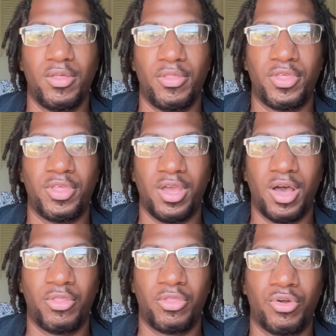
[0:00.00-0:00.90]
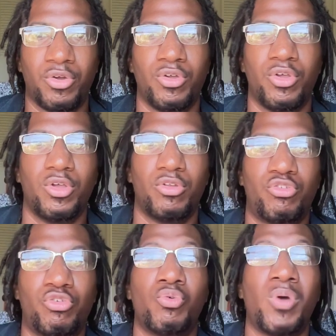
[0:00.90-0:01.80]
the other
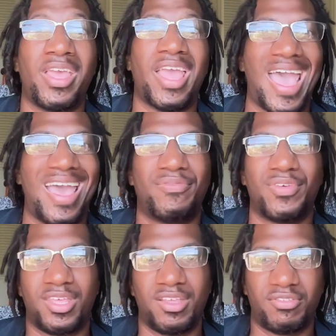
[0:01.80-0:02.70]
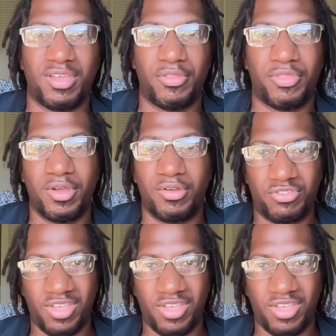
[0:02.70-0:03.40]
two-way advocates out there,